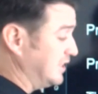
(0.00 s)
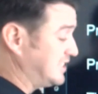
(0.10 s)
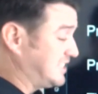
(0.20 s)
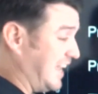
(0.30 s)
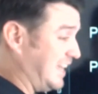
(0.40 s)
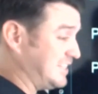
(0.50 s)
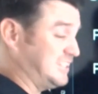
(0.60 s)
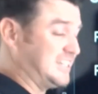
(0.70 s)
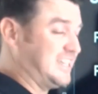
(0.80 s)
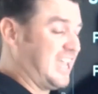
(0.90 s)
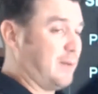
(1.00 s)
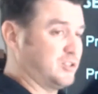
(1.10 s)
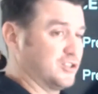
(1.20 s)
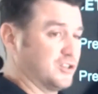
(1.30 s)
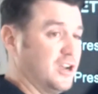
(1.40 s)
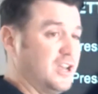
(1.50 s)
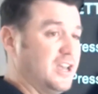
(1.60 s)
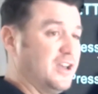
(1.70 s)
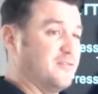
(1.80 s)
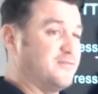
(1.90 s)
set to capture
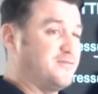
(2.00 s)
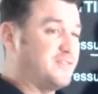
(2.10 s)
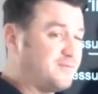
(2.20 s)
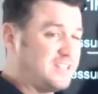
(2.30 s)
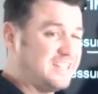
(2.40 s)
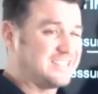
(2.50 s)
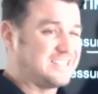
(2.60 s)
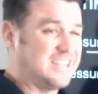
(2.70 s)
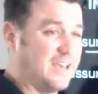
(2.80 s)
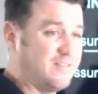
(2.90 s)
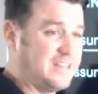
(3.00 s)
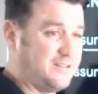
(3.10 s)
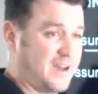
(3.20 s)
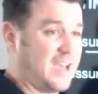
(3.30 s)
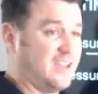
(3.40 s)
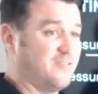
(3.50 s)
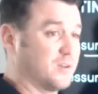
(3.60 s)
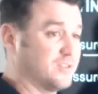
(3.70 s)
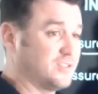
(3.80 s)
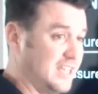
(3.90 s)
50 to
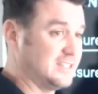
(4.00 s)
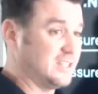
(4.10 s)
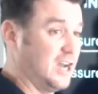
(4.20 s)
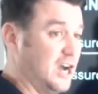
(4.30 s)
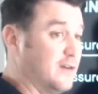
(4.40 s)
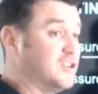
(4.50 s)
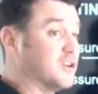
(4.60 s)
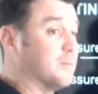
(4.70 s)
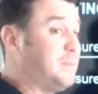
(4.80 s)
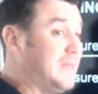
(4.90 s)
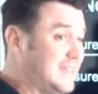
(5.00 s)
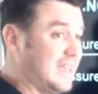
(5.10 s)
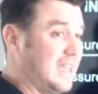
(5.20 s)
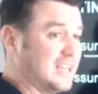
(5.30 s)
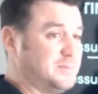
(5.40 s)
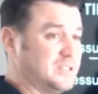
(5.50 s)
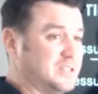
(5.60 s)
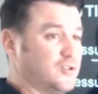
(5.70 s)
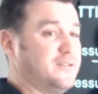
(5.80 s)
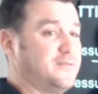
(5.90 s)
75% of your peak
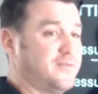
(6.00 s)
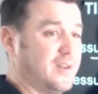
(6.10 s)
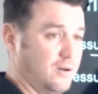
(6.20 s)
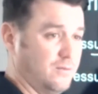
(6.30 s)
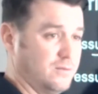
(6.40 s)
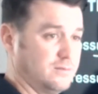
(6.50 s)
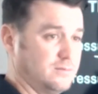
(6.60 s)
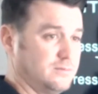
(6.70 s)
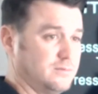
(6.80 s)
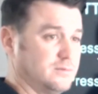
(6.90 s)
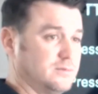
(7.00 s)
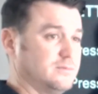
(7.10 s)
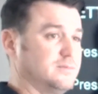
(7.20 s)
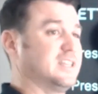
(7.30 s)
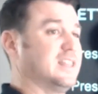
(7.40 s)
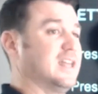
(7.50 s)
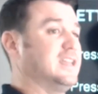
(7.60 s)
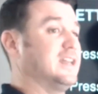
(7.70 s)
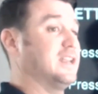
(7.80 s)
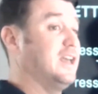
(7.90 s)
expiratory flow. Let me say that
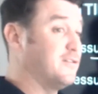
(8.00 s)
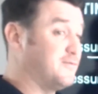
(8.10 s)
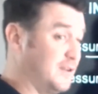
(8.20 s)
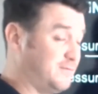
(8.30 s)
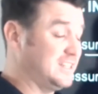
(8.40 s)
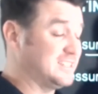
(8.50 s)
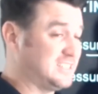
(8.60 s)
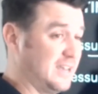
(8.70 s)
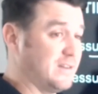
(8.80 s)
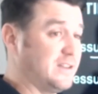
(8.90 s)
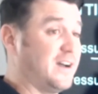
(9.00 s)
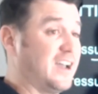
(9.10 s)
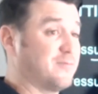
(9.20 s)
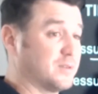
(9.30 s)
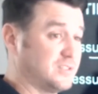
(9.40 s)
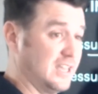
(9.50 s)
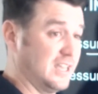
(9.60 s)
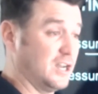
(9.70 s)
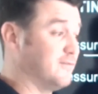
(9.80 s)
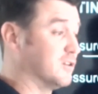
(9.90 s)
again. 50 to
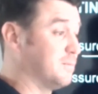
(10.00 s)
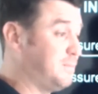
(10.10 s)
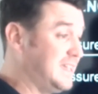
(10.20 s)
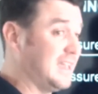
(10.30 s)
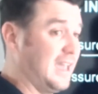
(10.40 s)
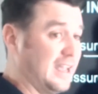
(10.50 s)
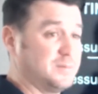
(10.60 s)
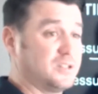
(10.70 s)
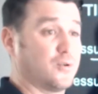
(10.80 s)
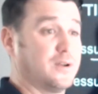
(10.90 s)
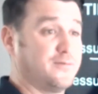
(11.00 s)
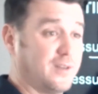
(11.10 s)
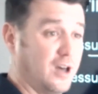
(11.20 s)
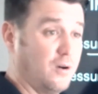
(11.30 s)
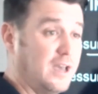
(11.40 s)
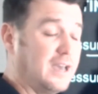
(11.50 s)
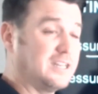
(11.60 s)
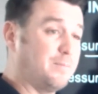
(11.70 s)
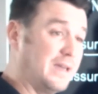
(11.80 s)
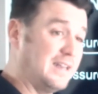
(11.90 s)
75% of your peak expiratory flow,
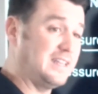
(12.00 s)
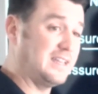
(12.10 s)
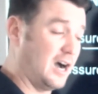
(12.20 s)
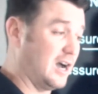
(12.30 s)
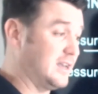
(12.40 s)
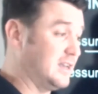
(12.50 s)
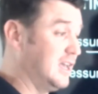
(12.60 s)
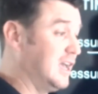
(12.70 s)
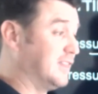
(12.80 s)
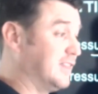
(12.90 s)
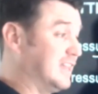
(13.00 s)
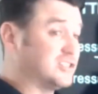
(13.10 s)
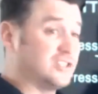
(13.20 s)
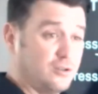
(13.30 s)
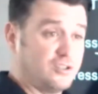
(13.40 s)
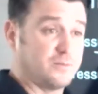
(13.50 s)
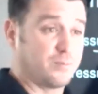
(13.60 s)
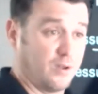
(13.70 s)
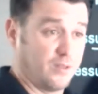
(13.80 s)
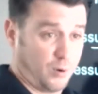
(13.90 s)
depending on the institution,
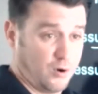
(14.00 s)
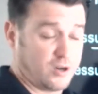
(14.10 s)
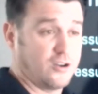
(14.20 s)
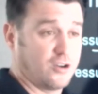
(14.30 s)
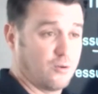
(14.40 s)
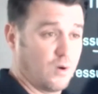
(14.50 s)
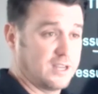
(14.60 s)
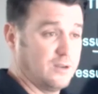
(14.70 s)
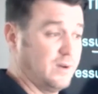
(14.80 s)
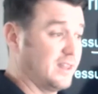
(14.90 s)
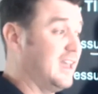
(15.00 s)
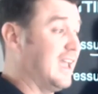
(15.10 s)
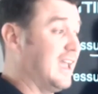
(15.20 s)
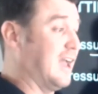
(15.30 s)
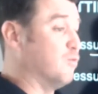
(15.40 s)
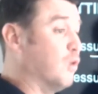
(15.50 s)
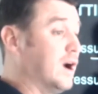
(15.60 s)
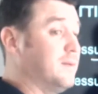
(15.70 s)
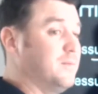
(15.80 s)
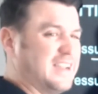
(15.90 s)
pro- the protocol you're working with, and
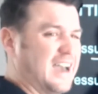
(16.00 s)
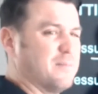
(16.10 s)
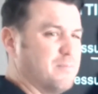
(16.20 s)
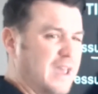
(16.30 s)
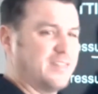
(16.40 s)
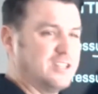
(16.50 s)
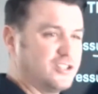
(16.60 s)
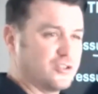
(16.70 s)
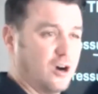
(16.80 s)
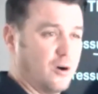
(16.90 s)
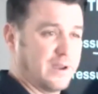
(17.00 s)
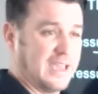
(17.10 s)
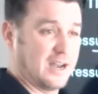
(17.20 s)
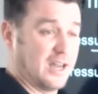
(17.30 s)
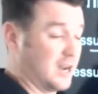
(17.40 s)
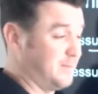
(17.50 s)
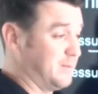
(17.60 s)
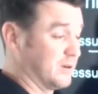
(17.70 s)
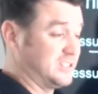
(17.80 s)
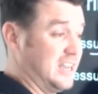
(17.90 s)
what kind of method you're going at. A lot of
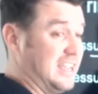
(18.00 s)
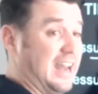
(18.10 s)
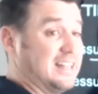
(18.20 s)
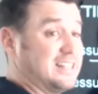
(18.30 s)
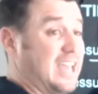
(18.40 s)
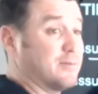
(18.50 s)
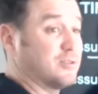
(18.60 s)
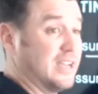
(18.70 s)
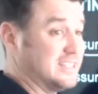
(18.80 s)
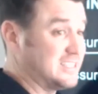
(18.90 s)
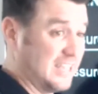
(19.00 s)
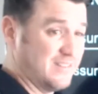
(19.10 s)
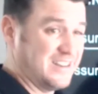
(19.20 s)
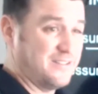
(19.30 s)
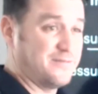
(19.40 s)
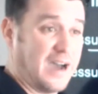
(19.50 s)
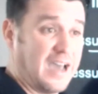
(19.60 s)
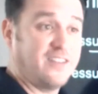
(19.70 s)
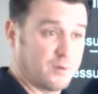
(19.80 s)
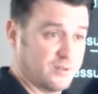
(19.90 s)
people are setting at capturing at
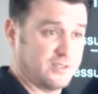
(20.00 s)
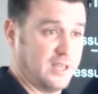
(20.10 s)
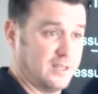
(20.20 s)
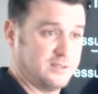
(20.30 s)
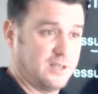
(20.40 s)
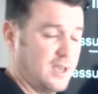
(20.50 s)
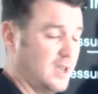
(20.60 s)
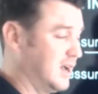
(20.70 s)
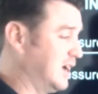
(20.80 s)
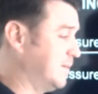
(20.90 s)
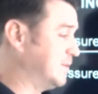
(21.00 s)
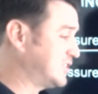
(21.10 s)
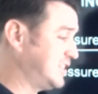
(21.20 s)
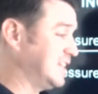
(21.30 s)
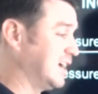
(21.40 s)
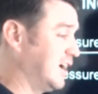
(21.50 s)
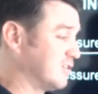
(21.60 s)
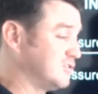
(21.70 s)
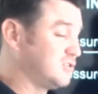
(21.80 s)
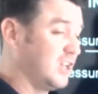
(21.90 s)
75%, uh, but you're seeing
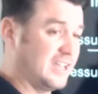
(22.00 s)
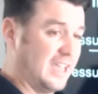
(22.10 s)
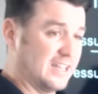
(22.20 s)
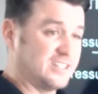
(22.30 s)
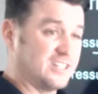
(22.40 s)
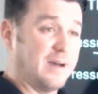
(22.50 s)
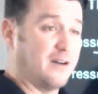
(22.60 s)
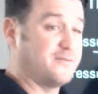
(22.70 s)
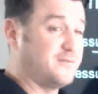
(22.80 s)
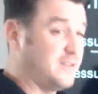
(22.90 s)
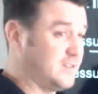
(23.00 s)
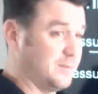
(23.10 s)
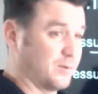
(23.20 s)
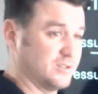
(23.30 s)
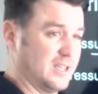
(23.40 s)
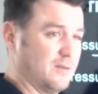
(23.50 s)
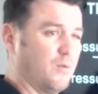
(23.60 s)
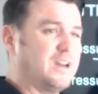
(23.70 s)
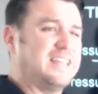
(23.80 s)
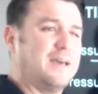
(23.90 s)
others catching about 50%.
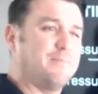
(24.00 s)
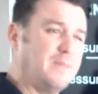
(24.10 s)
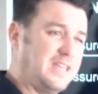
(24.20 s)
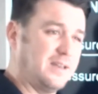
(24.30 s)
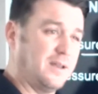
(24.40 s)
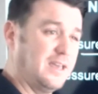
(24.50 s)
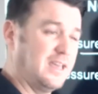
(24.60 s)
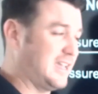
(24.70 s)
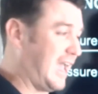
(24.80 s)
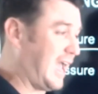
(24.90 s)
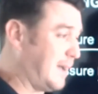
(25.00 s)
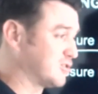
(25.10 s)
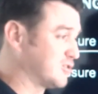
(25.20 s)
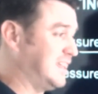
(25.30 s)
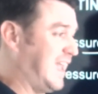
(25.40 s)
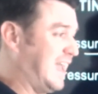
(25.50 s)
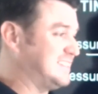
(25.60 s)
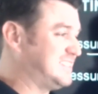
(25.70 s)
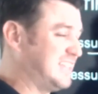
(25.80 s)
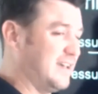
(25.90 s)
Well, what does that mean? Capturing
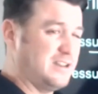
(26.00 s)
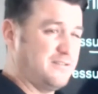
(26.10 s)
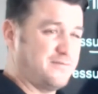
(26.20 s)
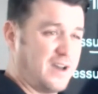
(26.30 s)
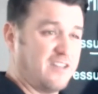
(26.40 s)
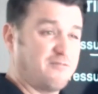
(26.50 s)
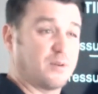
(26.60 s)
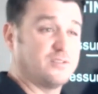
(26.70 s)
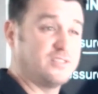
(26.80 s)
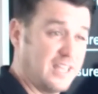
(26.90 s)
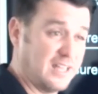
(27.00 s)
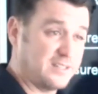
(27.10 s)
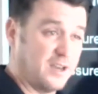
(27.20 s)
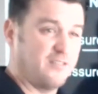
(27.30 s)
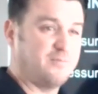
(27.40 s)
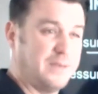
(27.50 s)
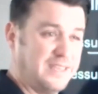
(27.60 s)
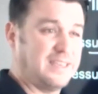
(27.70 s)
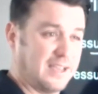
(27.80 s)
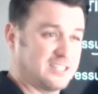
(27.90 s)
at 75% of
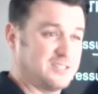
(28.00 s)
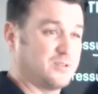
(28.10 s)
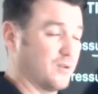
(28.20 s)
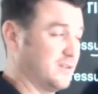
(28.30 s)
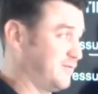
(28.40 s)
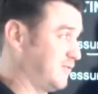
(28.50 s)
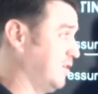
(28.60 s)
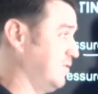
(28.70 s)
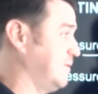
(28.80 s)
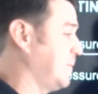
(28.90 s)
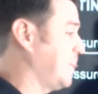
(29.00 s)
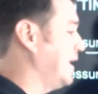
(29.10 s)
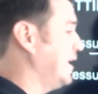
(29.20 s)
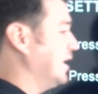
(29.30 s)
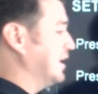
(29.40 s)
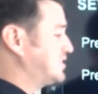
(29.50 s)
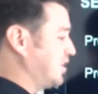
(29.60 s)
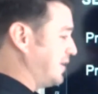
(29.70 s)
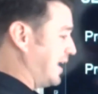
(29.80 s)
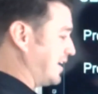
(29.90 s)
peak expiratory flow.
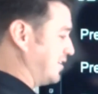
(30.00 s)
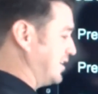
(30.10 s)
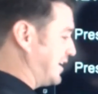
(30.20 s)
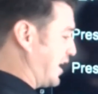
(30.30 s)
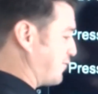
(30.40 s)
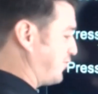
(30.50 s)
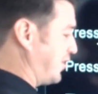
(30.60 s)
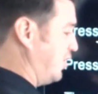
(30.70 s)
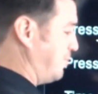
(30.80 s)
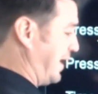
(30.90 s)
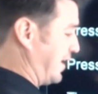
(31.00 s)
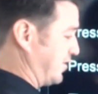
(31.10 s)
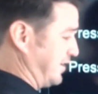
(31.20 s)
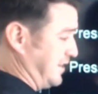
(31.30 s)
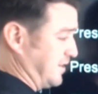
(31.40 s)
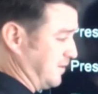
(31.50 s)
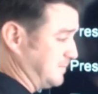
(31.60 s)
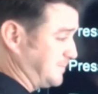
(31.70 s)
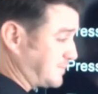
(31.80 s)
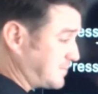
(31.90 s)
Let's go down here and look at our flow pattern here.